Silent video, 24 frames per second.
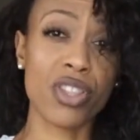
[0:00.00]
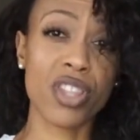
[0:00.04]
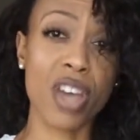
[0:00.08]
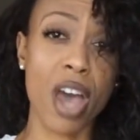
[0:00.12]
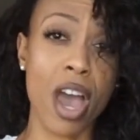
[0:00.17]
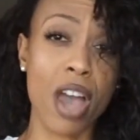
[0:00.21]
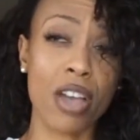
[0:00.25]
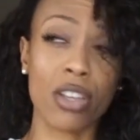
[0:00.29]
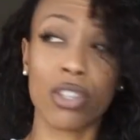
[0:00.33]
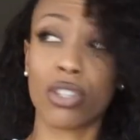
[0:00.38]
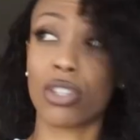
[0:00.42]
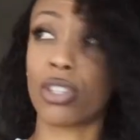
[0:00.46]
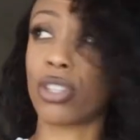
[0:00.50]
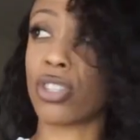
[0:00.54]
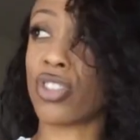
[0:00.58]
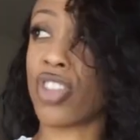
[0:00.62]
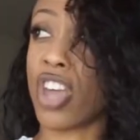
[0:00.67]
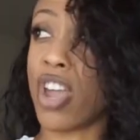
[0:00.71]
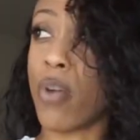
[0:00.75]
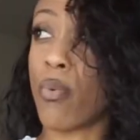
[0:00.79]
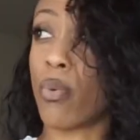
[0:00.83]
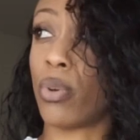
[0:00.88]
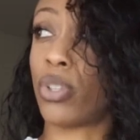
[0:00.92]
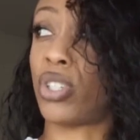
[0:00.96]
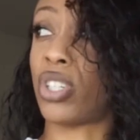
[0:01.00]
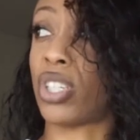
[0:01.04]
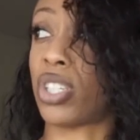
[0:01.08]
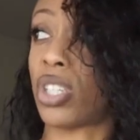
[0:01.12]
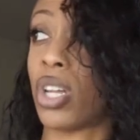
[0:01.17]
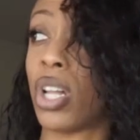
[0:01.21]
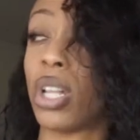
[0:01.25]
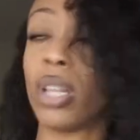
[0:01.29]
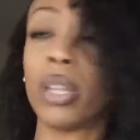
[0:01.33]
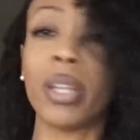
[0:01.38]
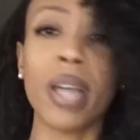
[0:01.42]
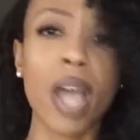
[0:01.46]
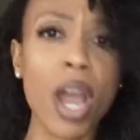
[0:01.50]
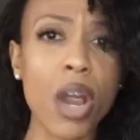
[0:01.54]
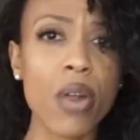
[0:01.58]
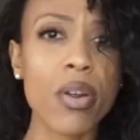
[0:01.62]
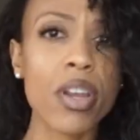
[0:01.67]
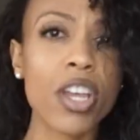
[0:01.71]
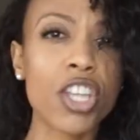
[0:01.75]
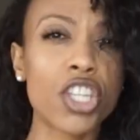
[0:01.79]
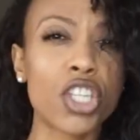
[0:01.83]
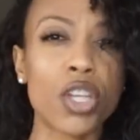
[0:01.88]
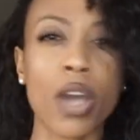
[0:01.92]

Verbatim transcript: that they were just hilarious,